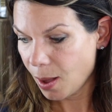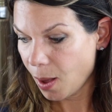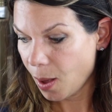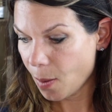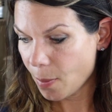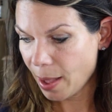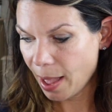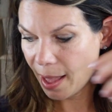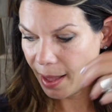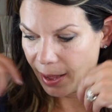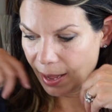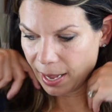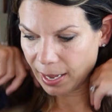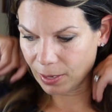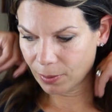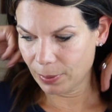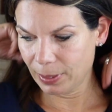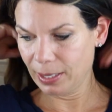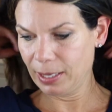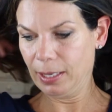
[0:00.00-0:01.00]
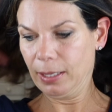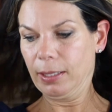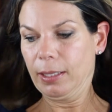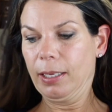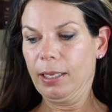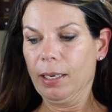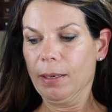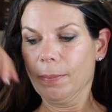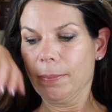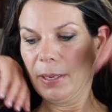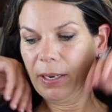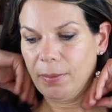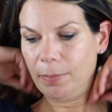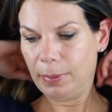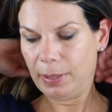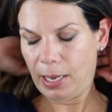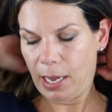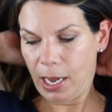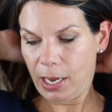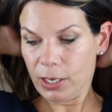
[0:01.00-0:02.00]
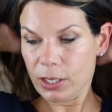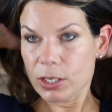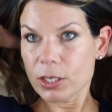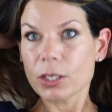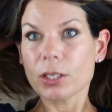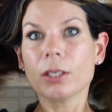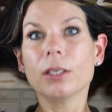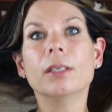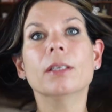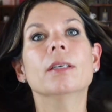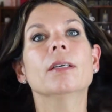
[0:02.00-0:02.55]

Okay, and we need a little bit of blush.